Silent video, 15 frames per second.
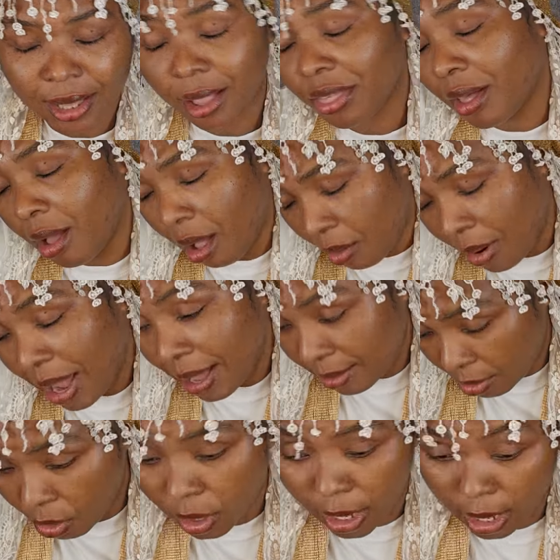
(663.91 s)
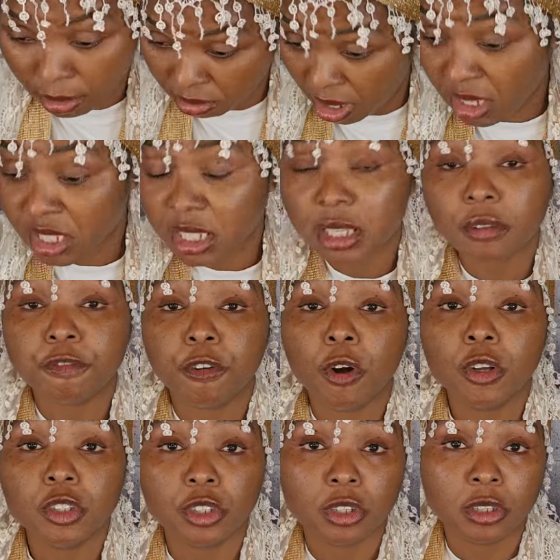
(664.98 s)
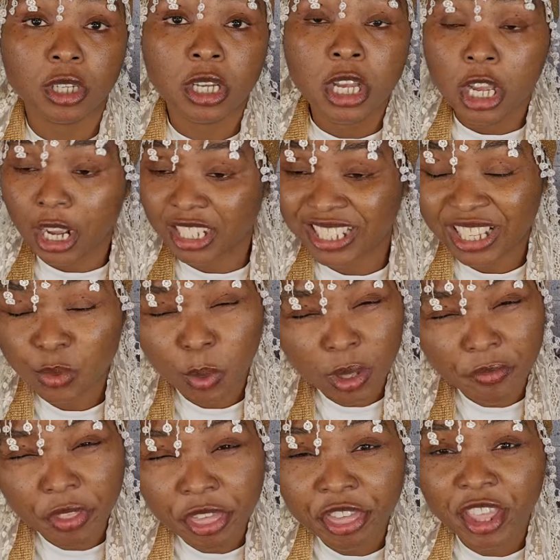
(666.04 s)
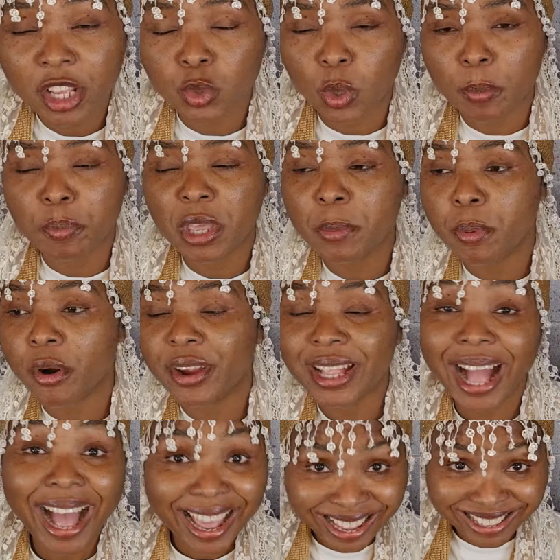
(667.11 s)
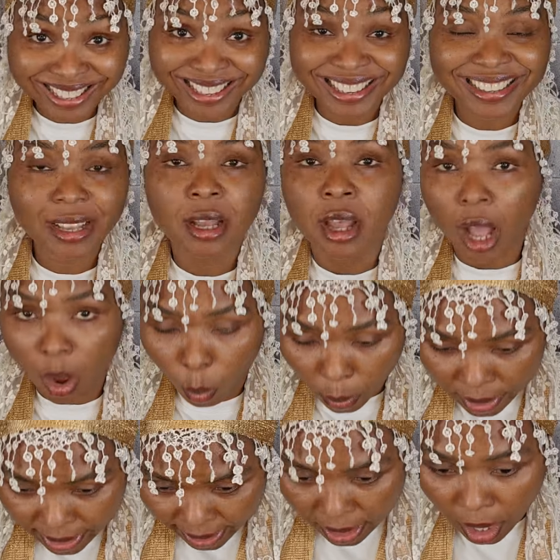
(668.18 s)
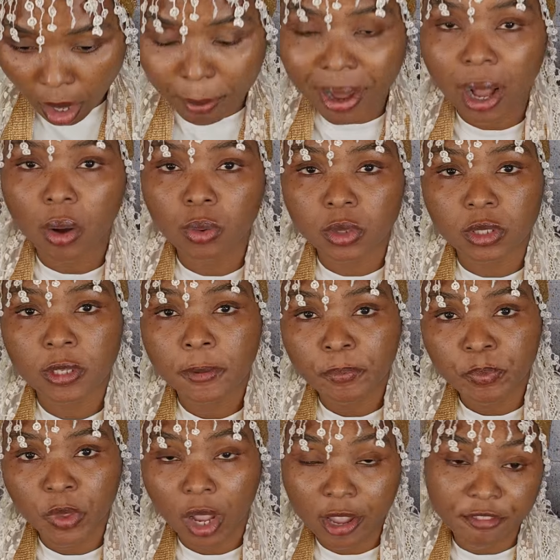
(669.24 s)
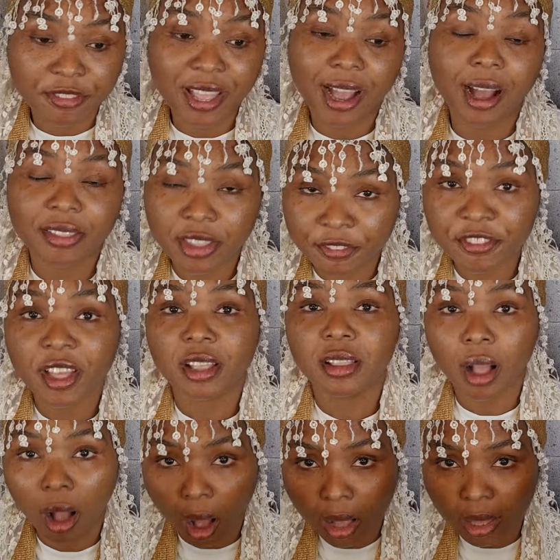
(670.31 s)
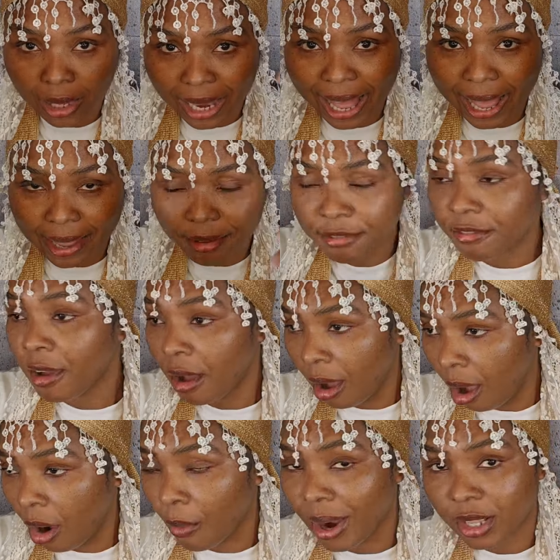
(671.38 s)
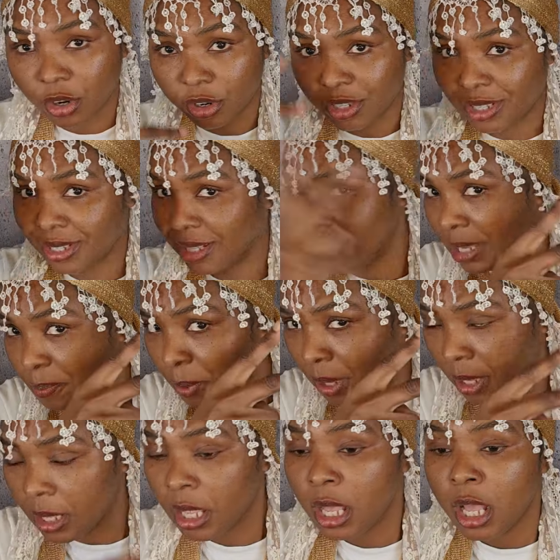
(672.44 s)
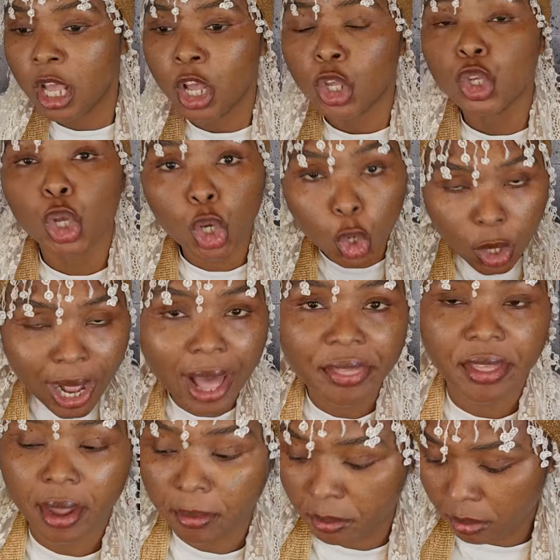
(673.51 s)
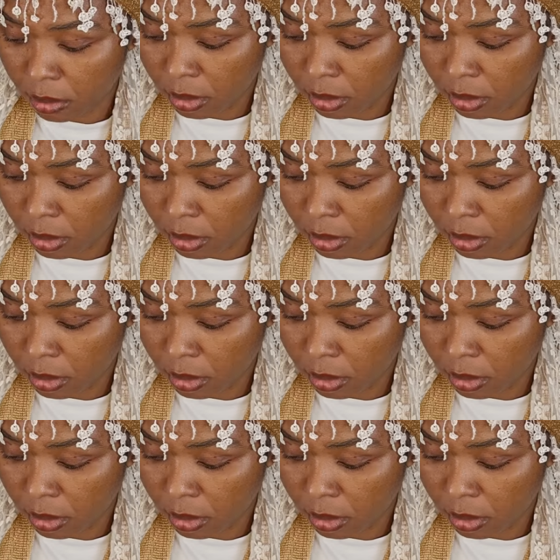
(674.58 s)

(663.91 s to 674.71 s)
I thought, all right, okay, let's see the photo. Because that's one of the things when people are in hiding and when they come out, if they're, if they're not on alive, all right, or sleeping, you look at them.